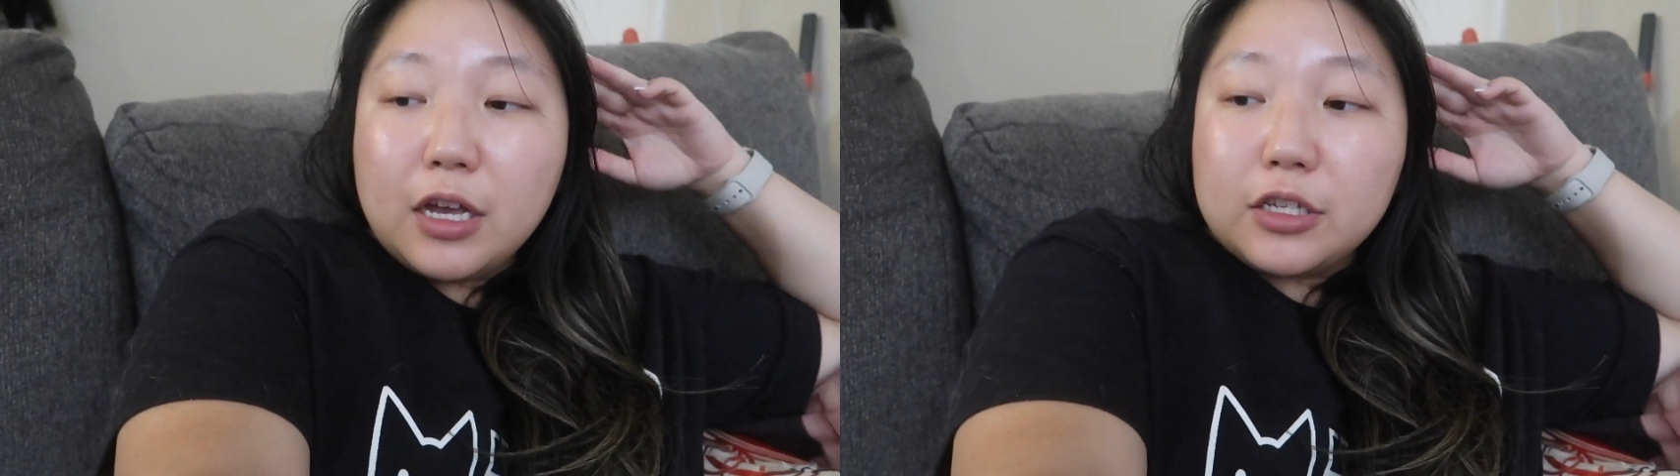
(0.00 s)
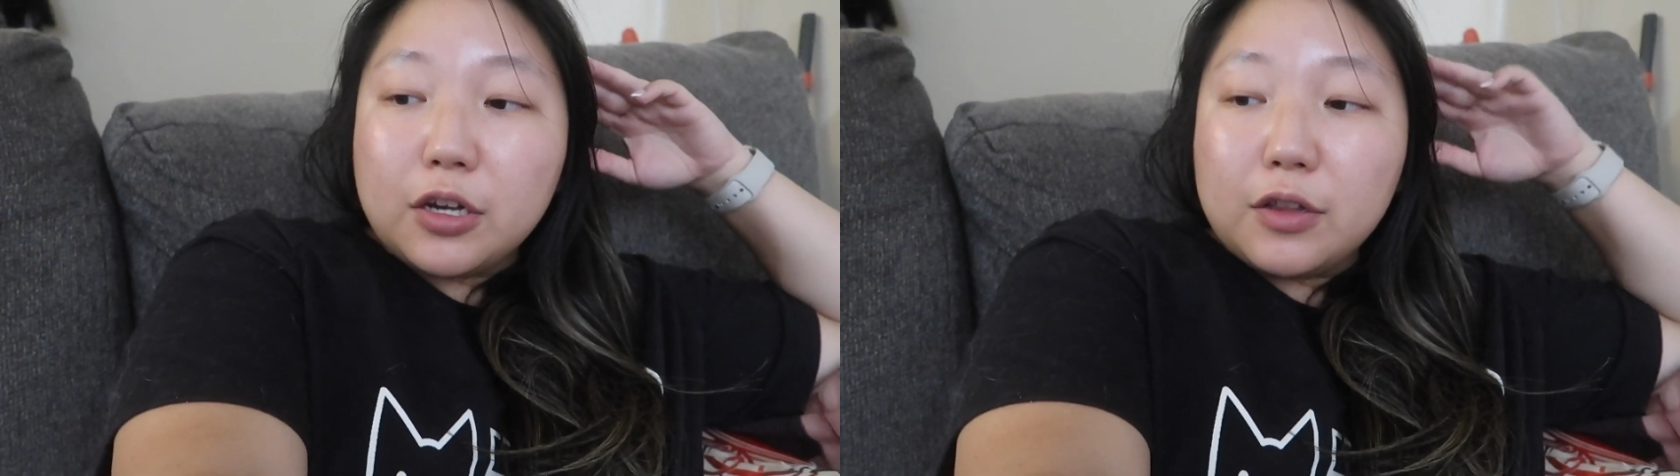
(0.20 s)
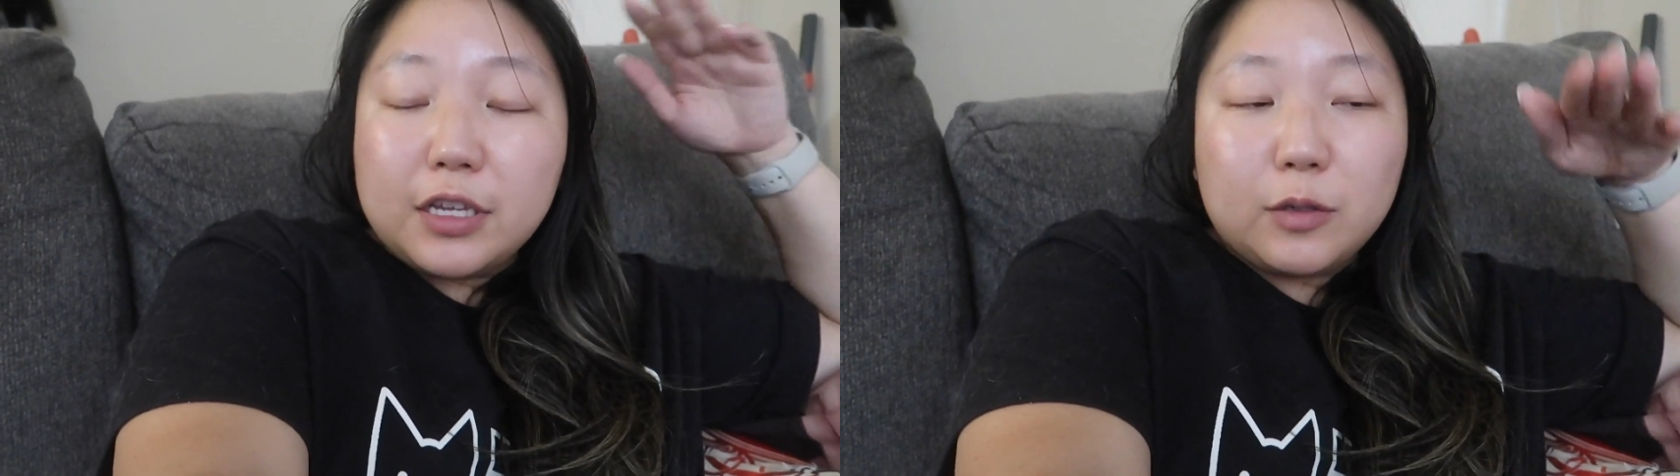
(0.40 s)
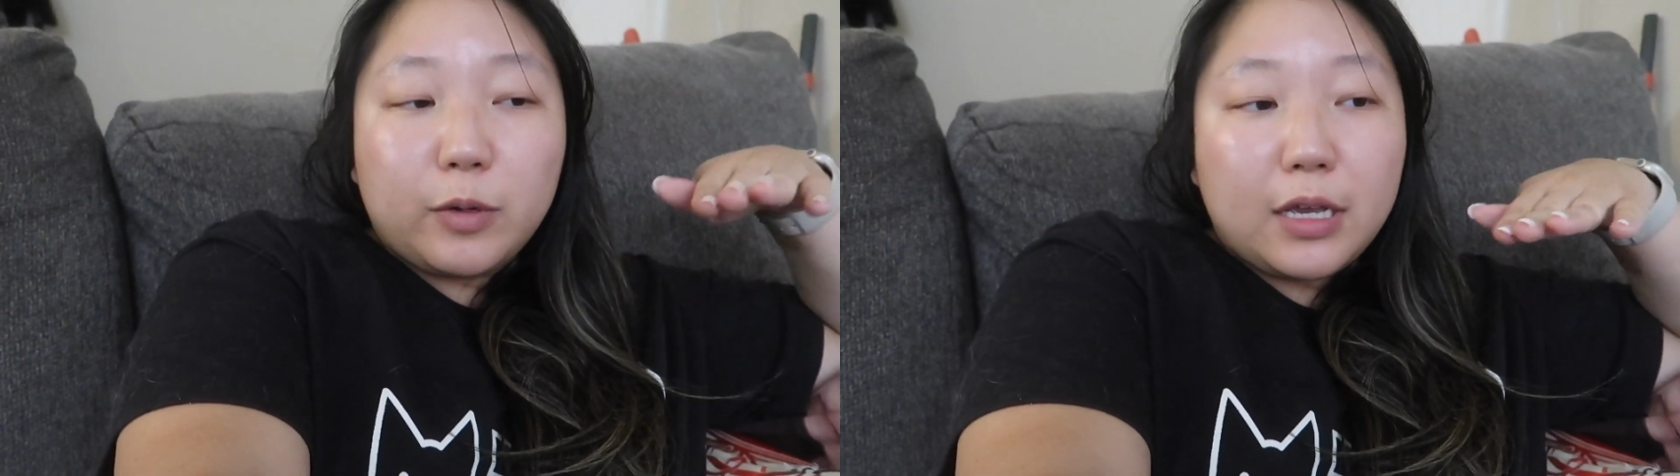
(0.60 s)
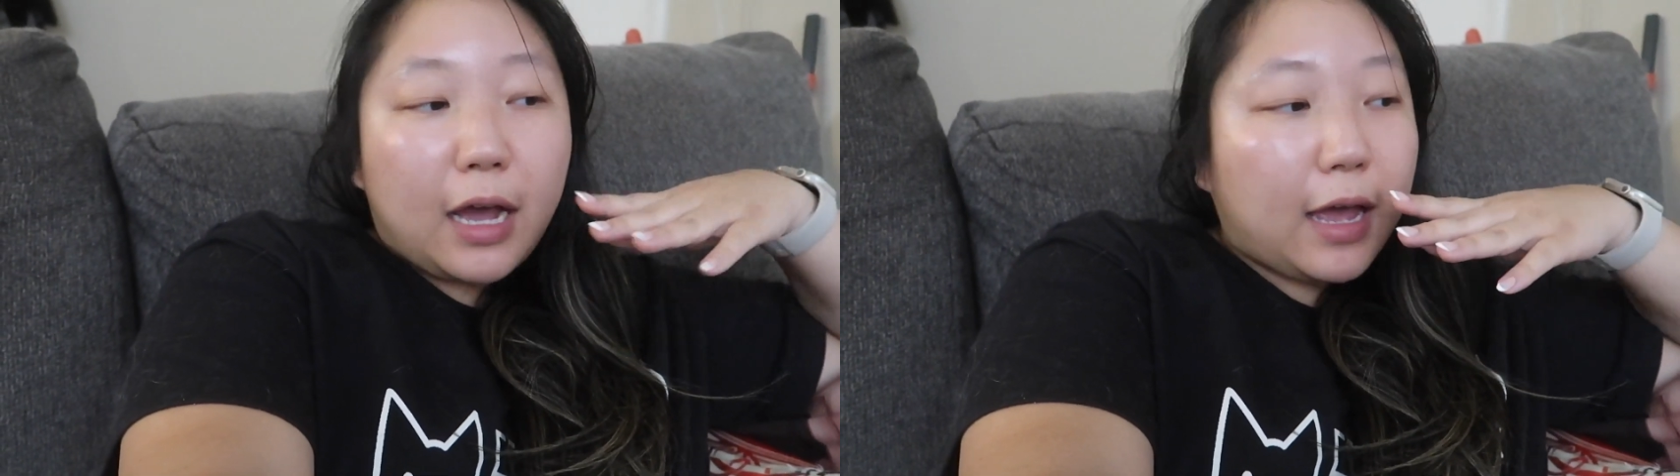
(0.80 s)
So this
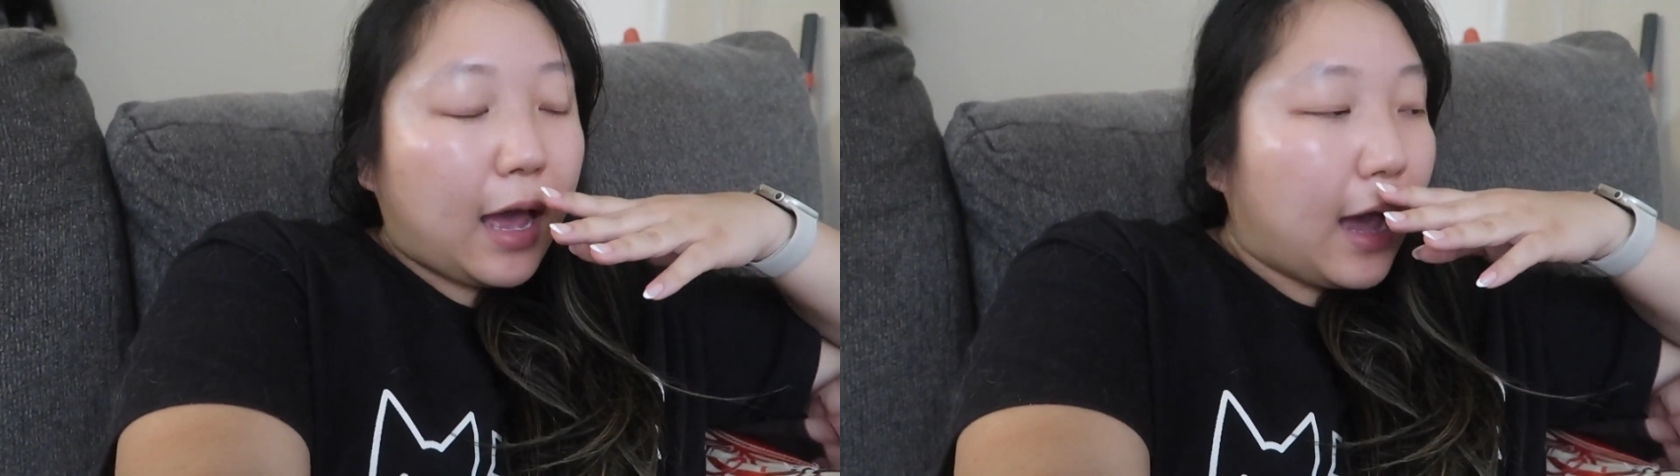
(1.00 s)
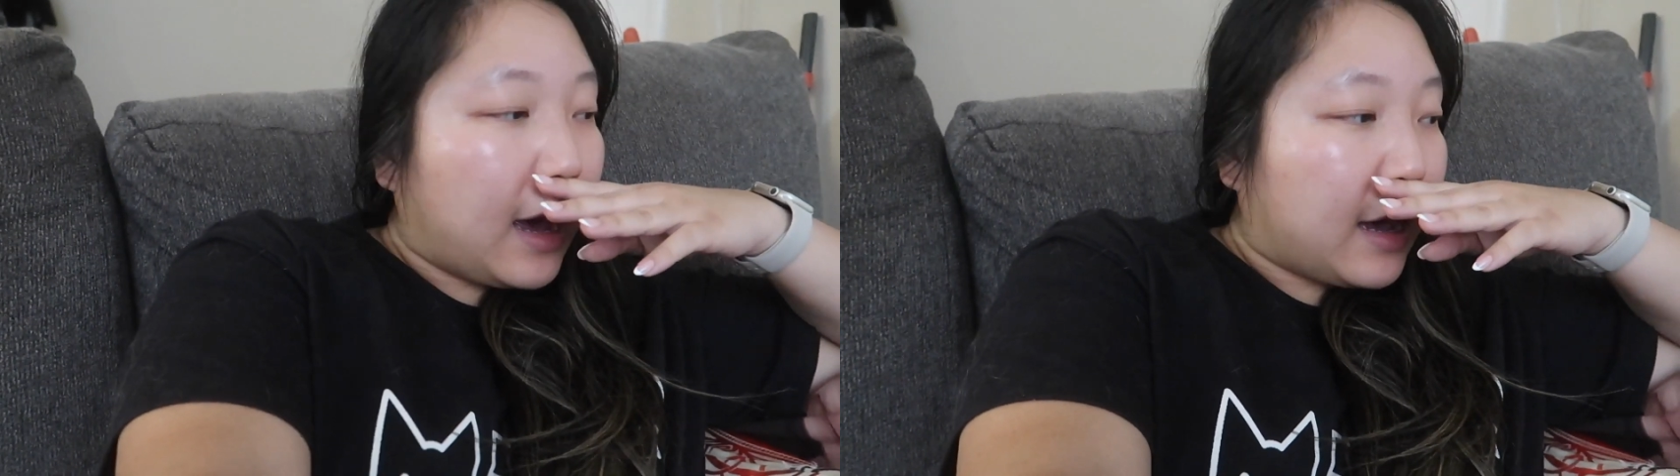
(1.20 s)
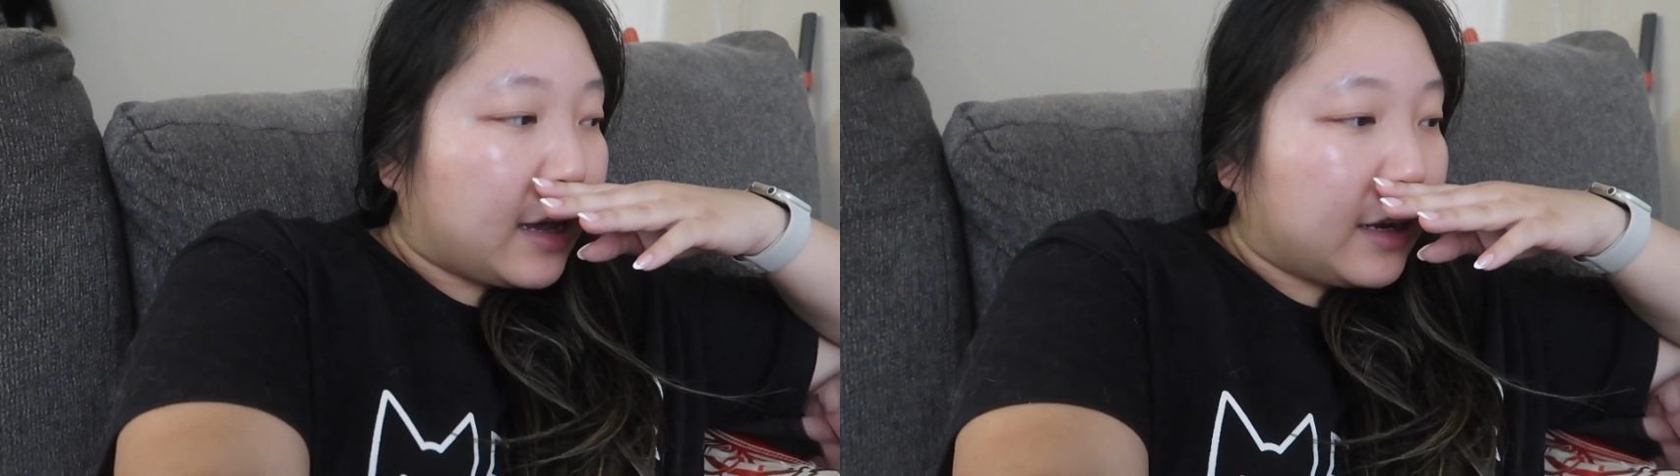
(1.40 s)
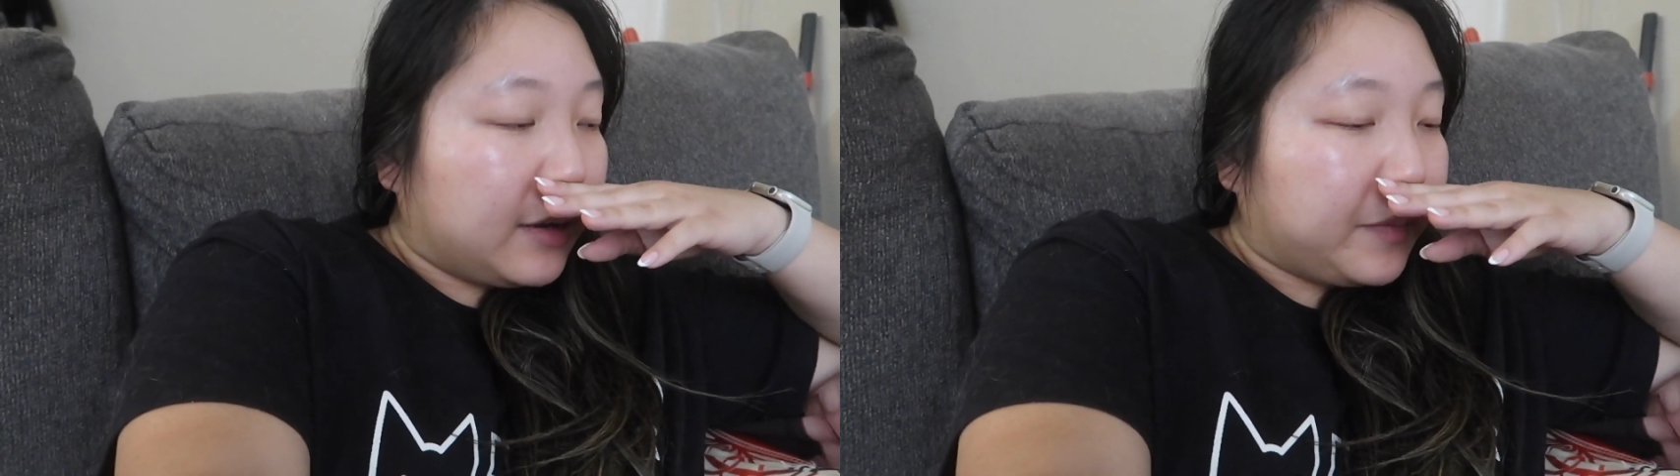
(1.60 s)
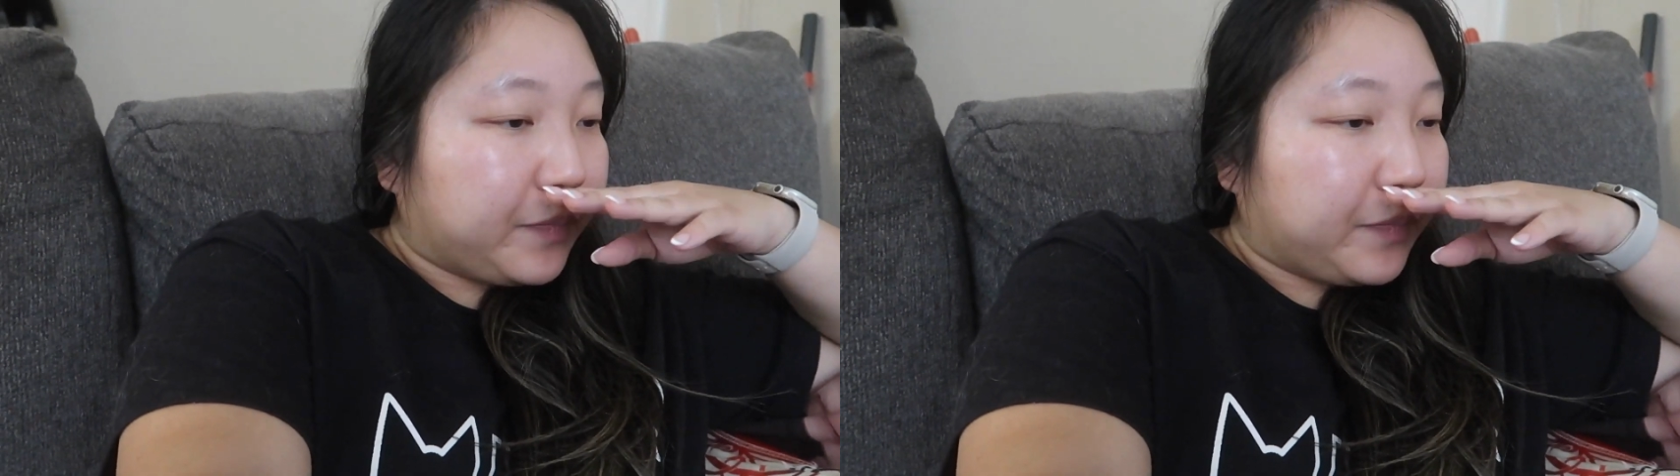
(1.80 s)
week I had